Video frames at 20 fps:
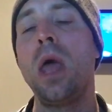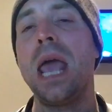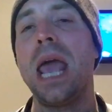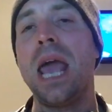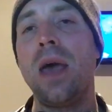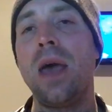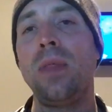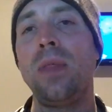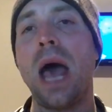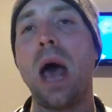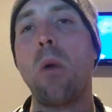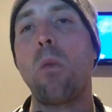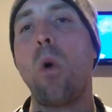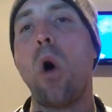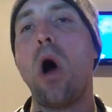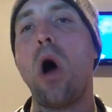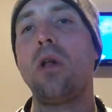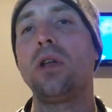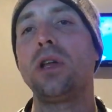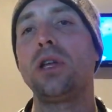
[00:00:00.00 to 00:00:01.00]
and that
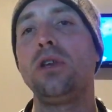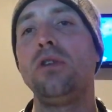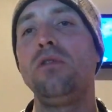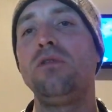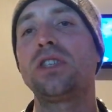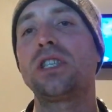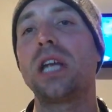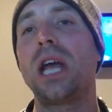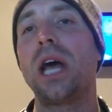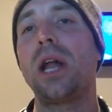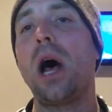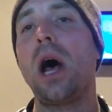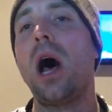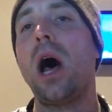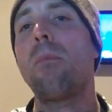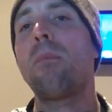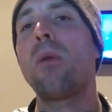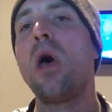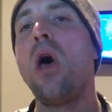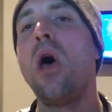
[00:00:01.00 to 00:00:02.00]
wallet you've set
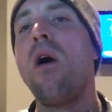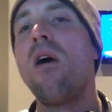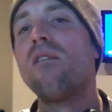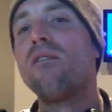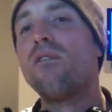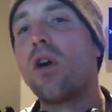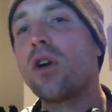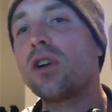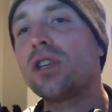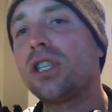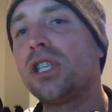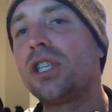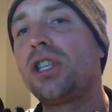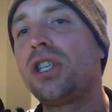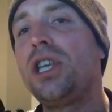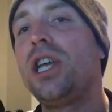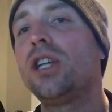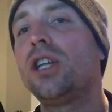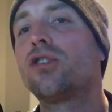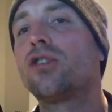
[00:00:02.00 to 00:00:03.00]
up versus
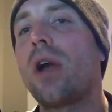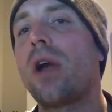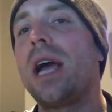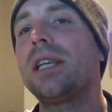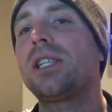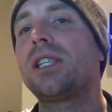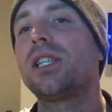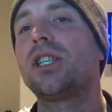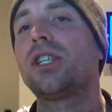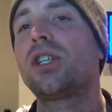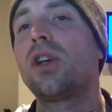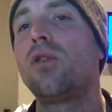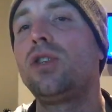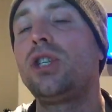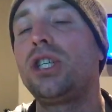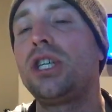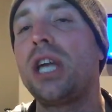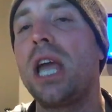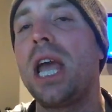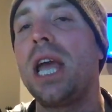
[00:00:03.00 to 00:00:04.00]
the address
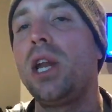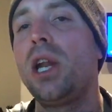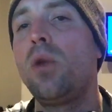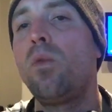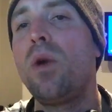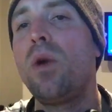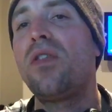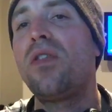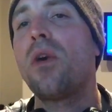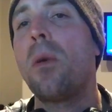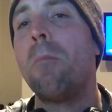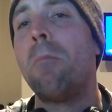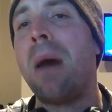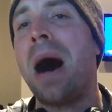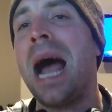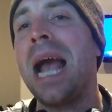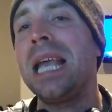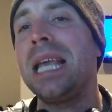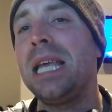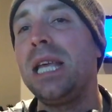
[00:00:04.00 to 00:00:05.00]
associated with
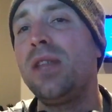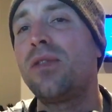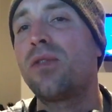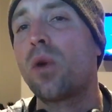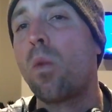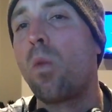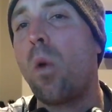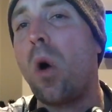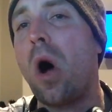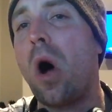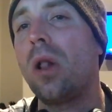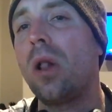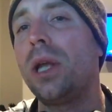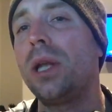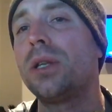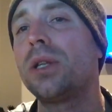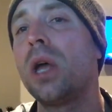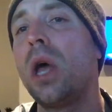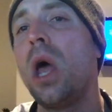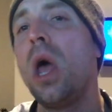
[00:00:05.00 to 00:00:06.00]

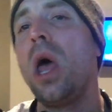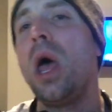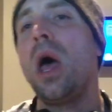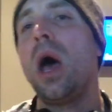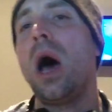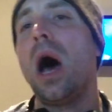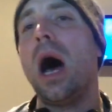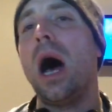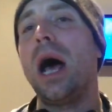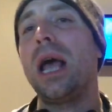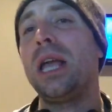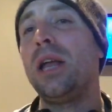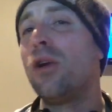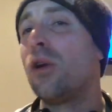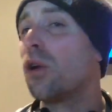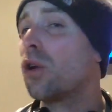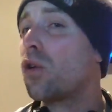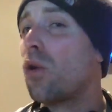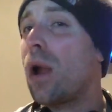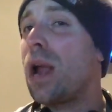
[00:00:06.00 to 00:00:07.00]
MyEtherWallet
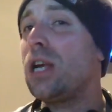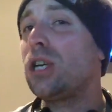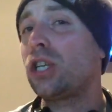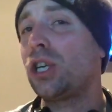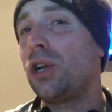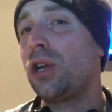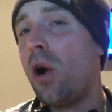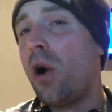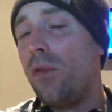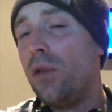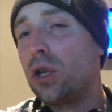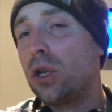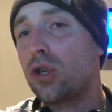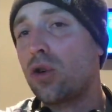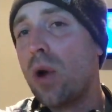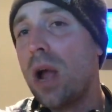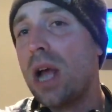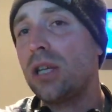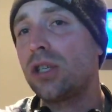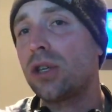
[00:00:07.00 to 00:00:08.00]
integration on the
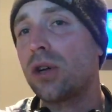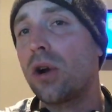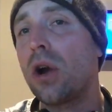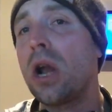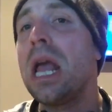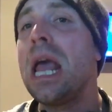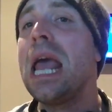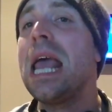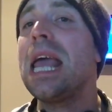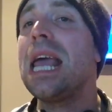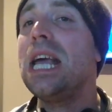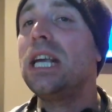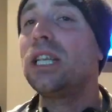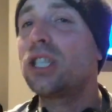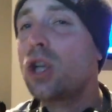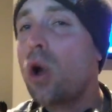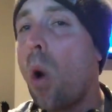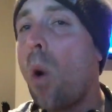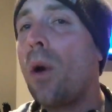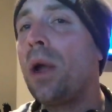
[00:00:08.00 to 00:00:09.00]
Trezor
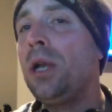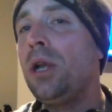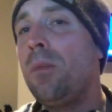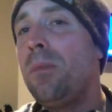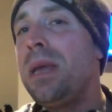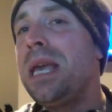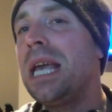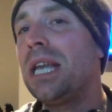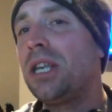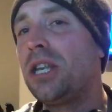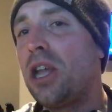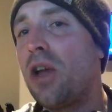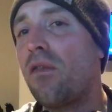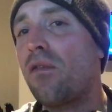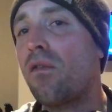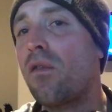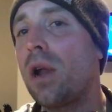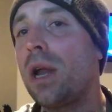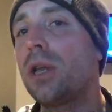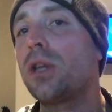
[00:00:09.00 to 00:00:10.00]
is going to be a
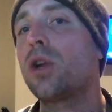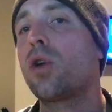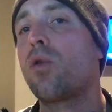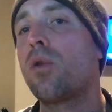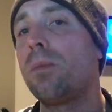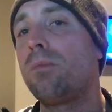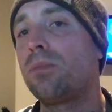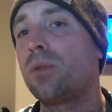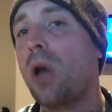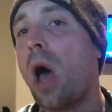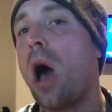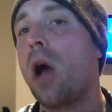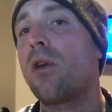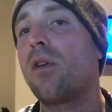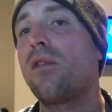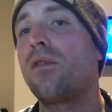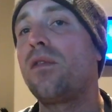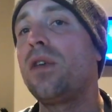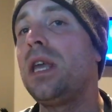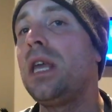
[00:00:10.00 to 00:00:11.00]
different
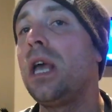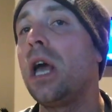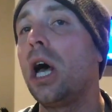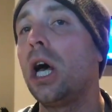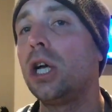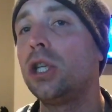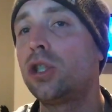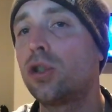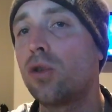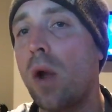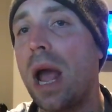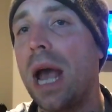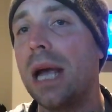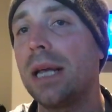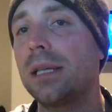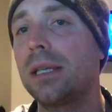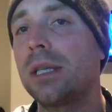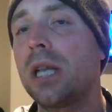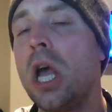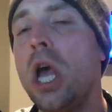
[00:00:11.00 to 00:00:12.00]
cryptography
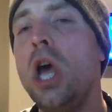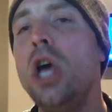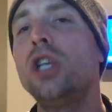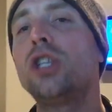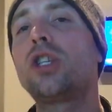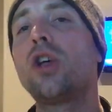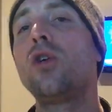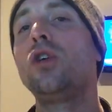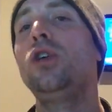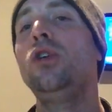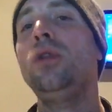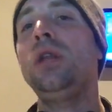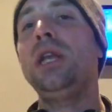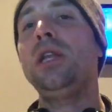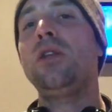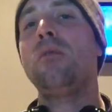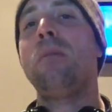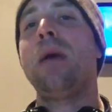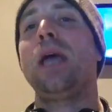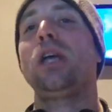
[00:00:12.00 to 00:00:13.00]
address. So you
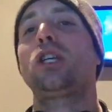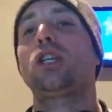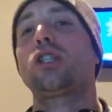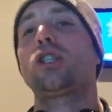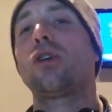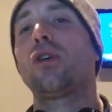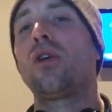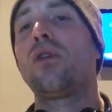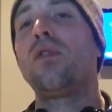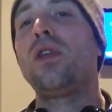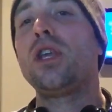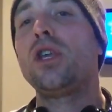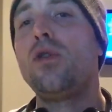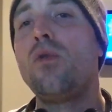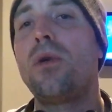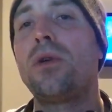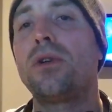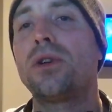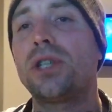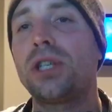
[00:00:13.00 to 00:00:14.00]
need to make sure that
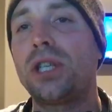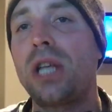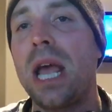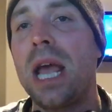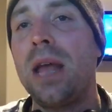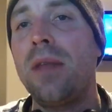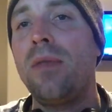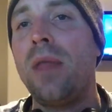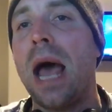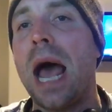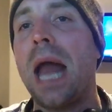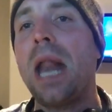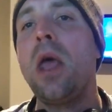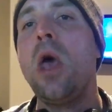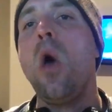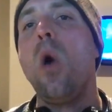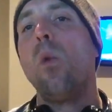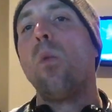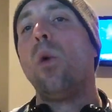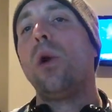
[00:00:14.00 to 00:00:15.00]
you understand that.
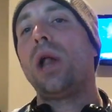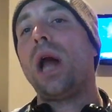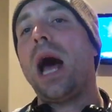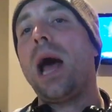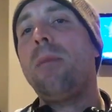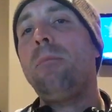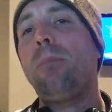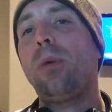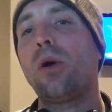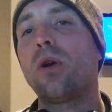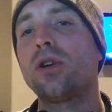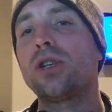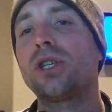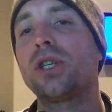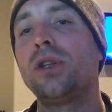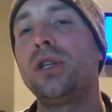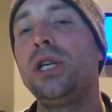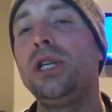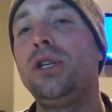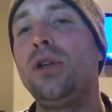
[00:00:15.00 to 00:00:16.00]
What I'm
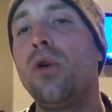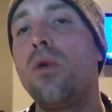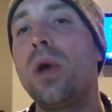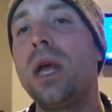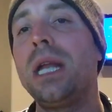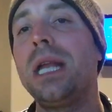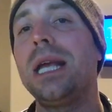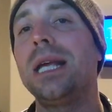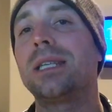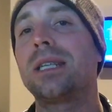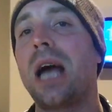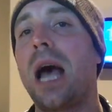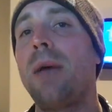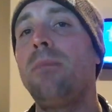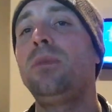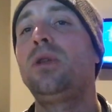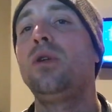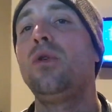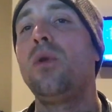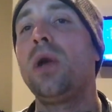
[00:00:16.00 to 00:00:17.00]
personally doing is
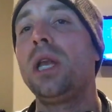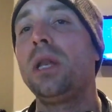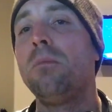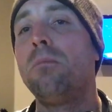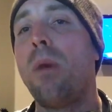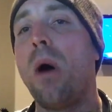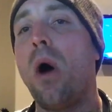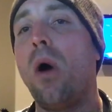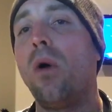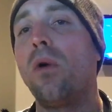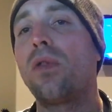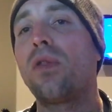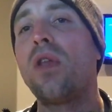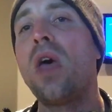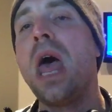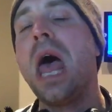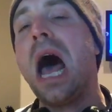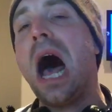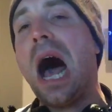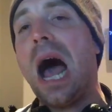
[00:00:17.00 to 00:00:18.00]
I'm doing
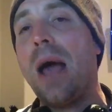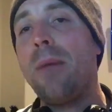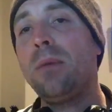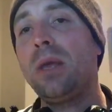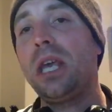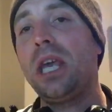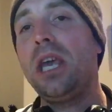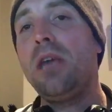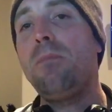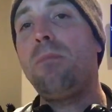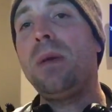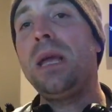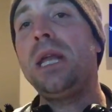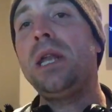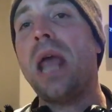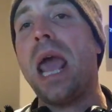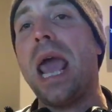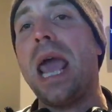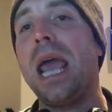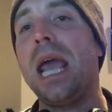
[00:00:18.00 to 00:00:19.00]
both. I'm
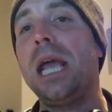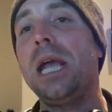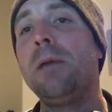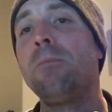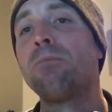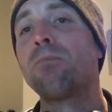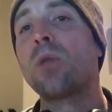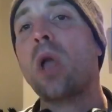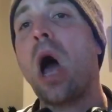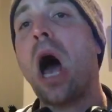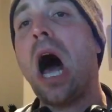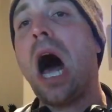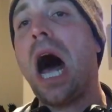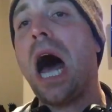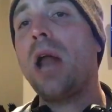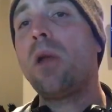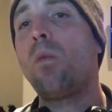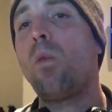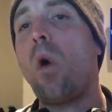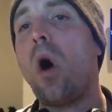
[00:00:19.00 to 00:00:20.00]
keeping a
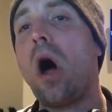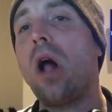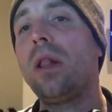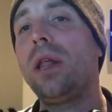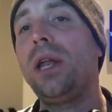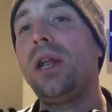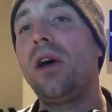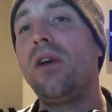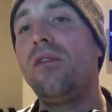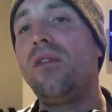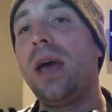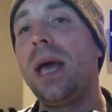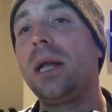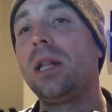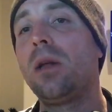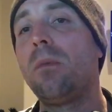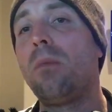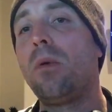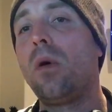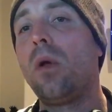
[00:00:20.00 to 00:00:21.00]
hot wallet
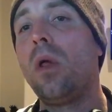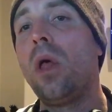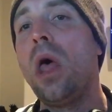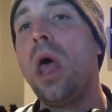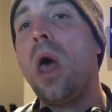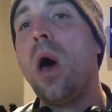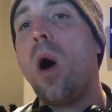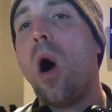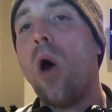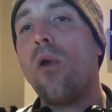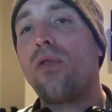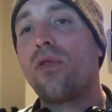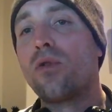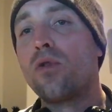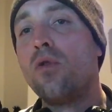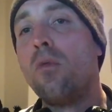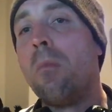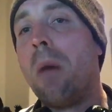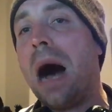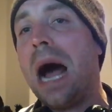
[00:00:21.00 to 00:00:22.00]
available
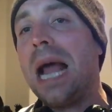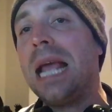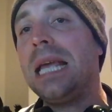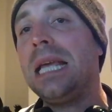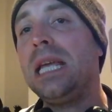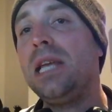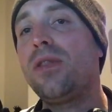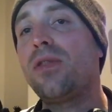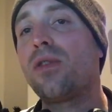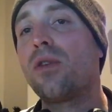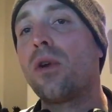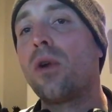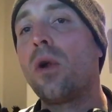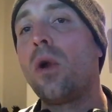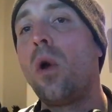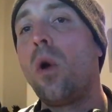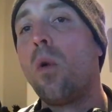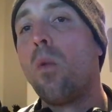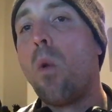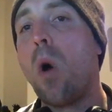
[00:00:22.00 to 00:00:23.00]
through
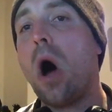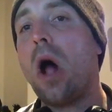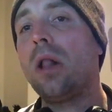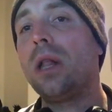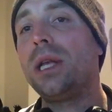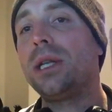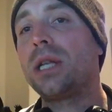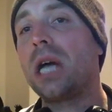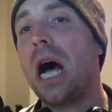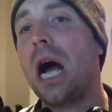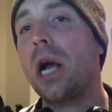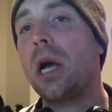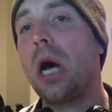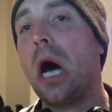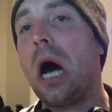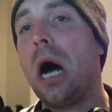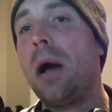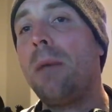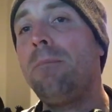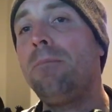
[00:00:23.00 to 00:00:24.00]

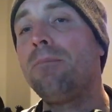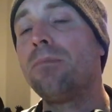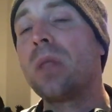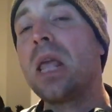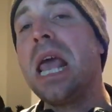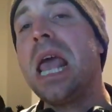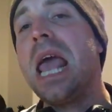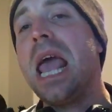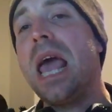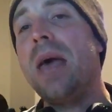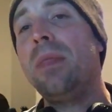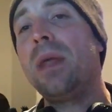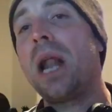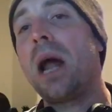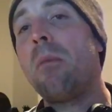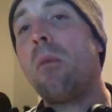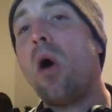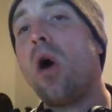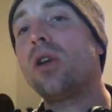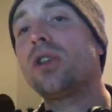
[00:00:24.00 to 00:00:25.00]
myetherwallet.com, and then
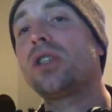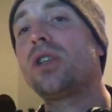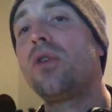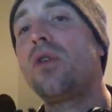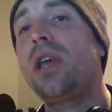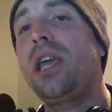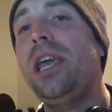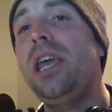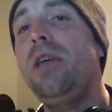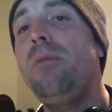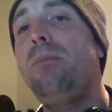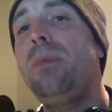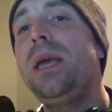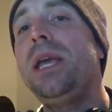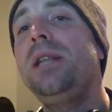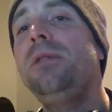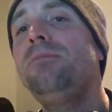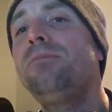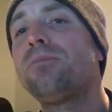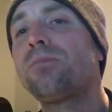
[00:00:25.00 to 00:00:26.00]
I'm also
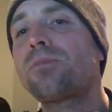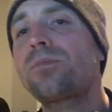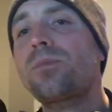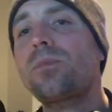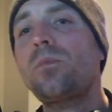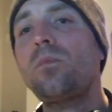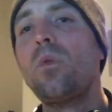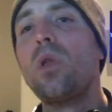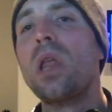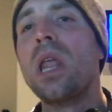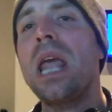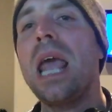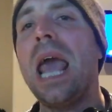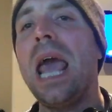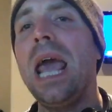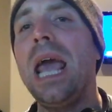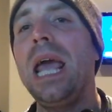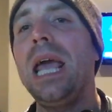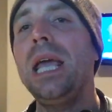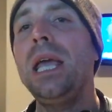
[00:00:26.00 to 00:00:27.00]
keeping
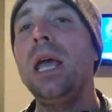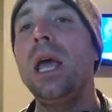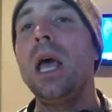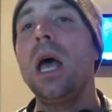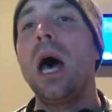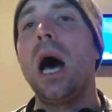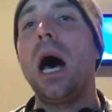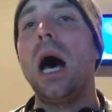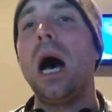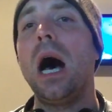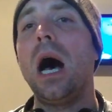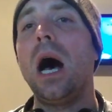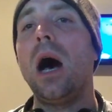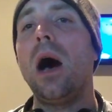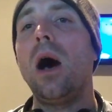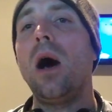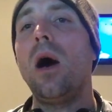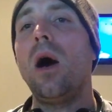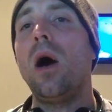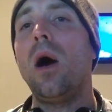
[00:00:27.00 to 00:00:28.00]

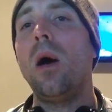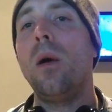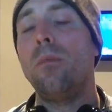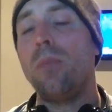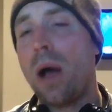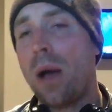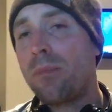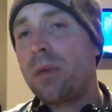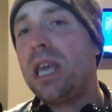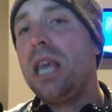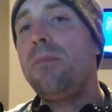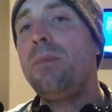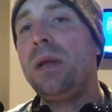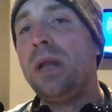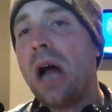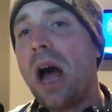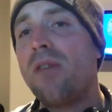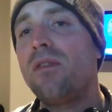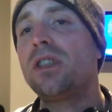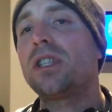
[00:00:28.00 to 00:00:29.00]
I'm keeping
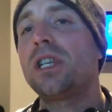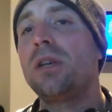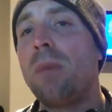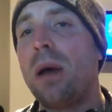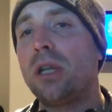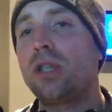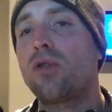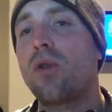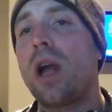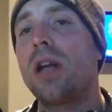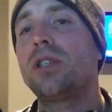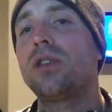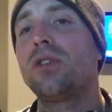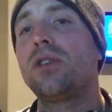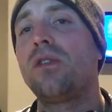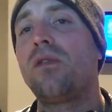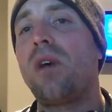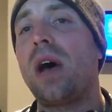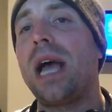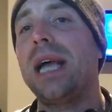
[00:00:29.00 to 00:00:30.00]
obviously my Trezor
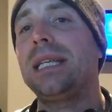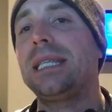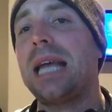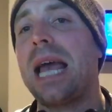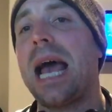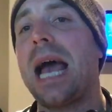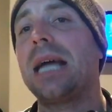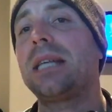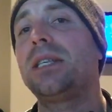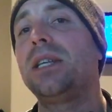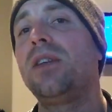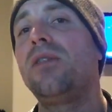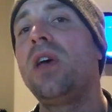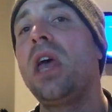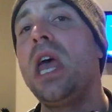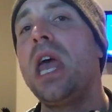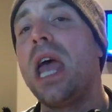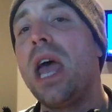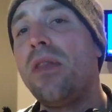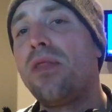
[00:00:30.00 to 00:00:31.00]
device active,
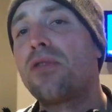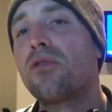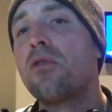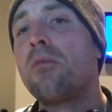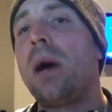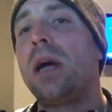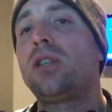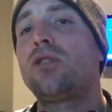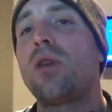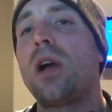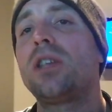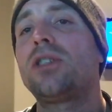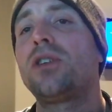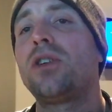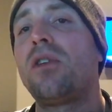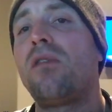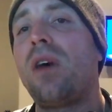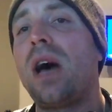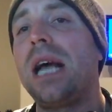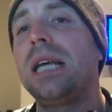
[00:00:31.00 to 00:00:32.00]
and through my Trezor
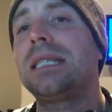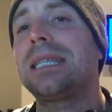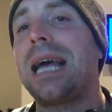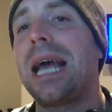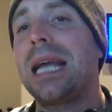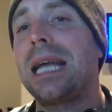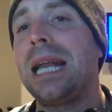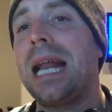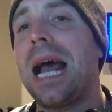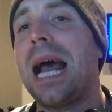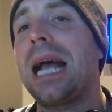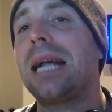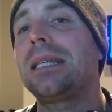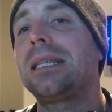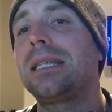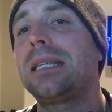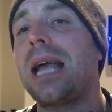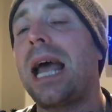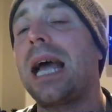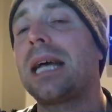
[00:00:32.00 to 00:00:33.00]
device I can
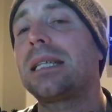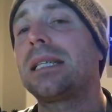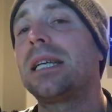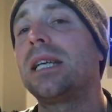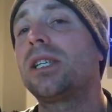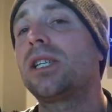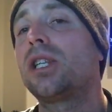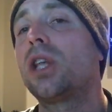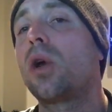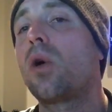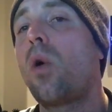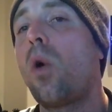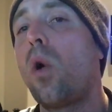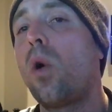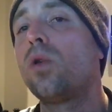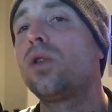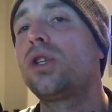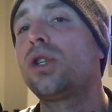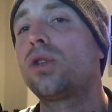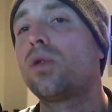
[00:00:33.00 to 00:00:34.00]
access the
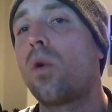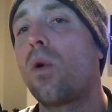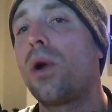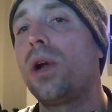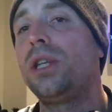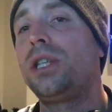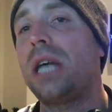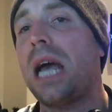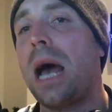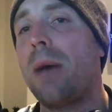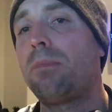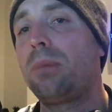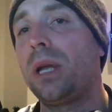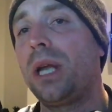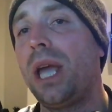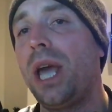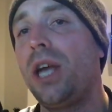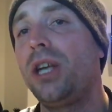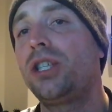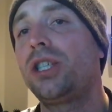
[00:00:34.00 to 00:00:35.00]
cold storage
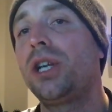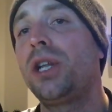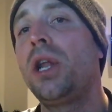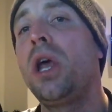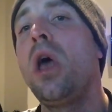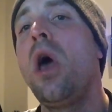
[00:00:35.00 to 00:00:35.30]
application